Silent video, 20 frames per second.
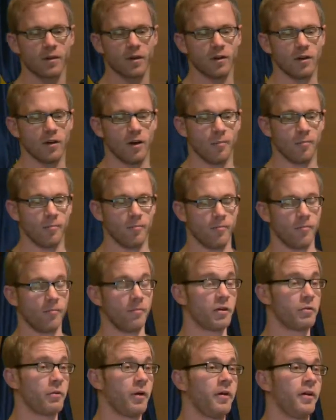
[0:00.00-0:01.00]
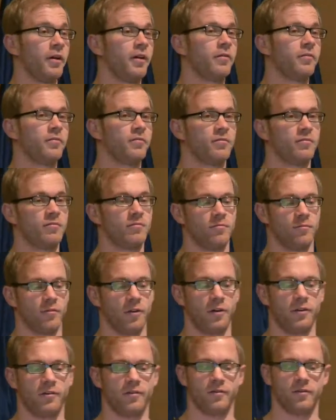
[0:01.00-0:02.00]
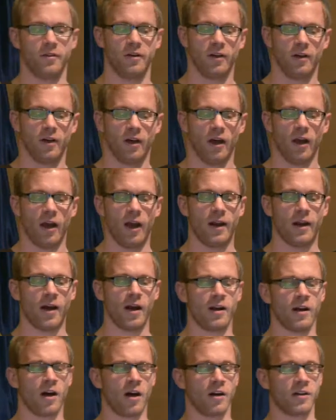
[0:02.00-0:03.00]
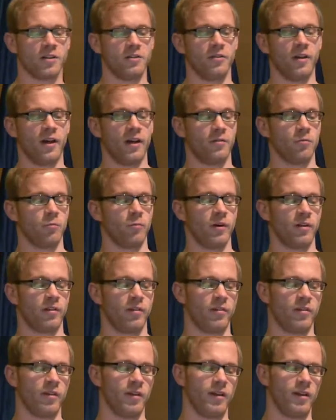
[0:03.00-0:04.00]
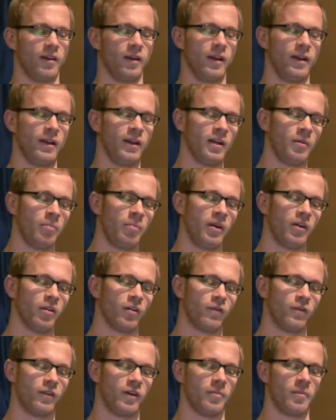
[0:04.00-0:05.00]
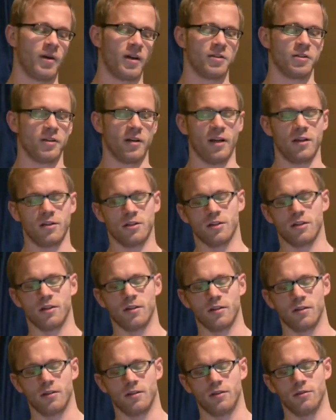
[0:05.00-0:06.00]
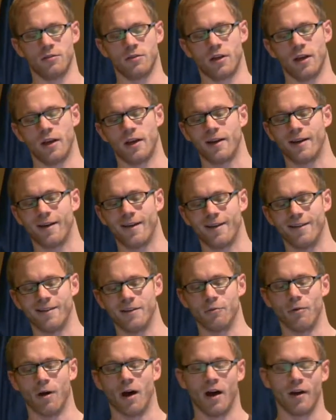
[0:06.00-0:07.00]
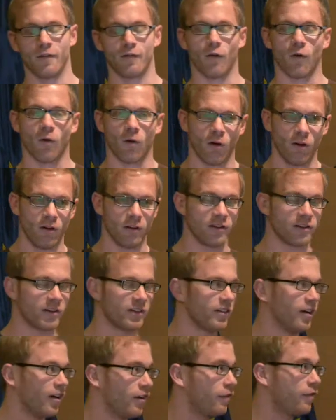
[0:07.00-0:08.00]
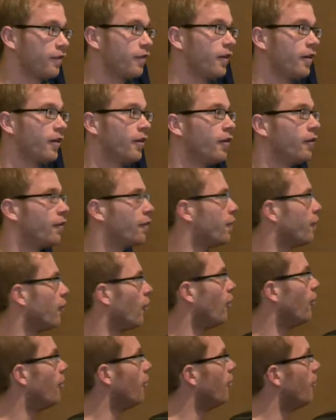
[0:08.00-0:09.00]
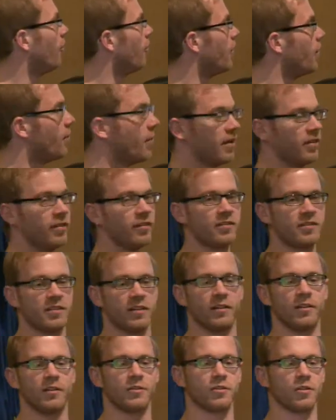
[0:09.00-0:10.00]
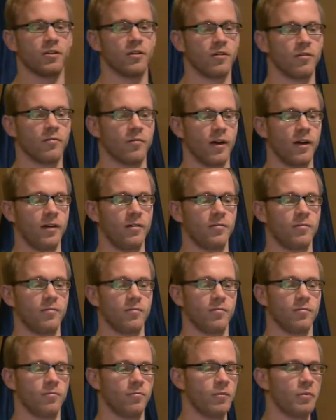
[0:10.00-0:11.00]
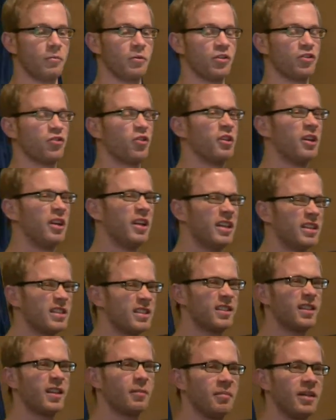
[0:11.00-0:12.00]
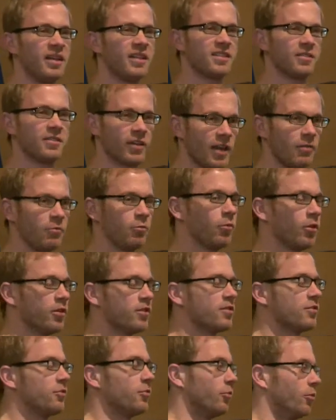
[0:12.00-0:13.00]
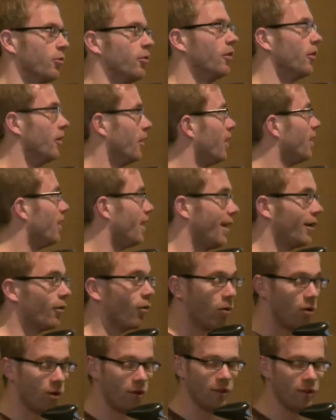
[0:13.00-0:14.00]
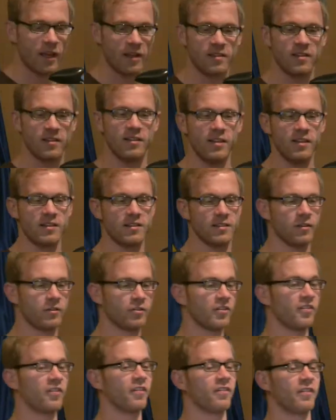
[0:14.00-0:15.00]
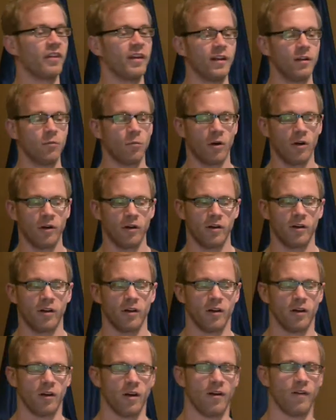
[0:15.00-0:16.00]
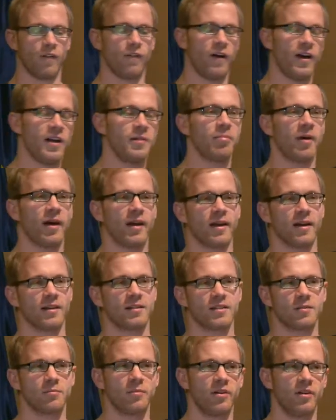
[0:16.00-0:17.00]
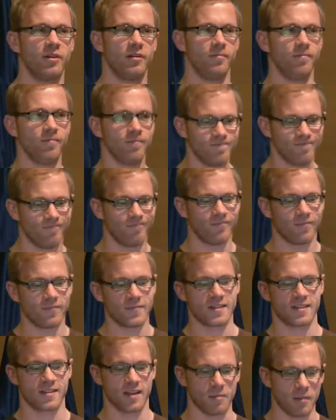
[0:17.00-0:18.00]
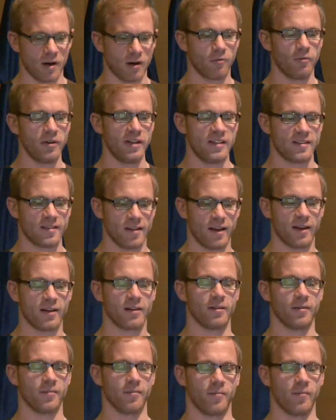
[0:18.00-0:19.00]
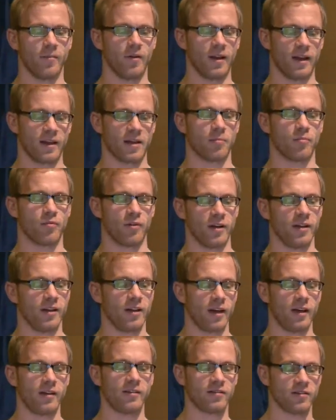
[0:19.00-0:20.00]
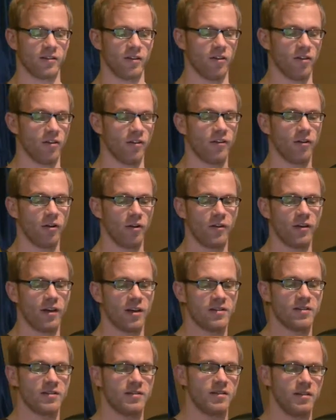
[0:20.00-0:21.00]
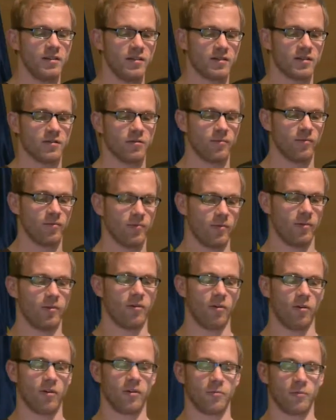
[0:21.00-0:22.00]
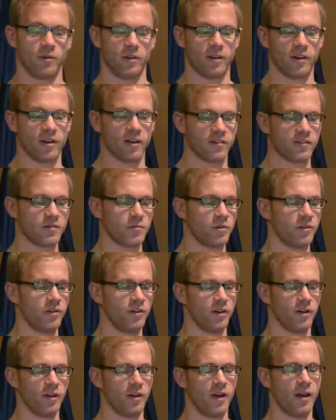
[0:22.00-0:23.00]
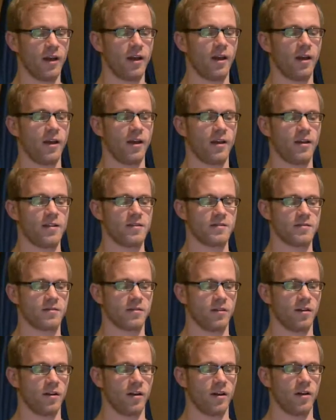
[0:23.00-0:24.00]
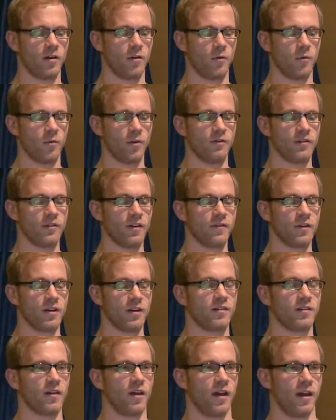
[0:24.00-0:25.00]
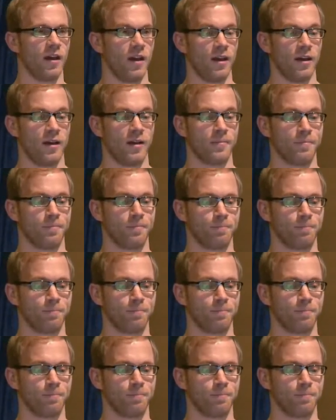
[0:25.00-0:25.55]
the query, right? And I'd argue that with a little bit of imagination, you can derive all the stuff from the method signature, right? We return a list. That means, okay, we want to get all the entities, not just a single one. Find by customer somehow reads like a predicate on the entity, so all with the customer. And we've given it a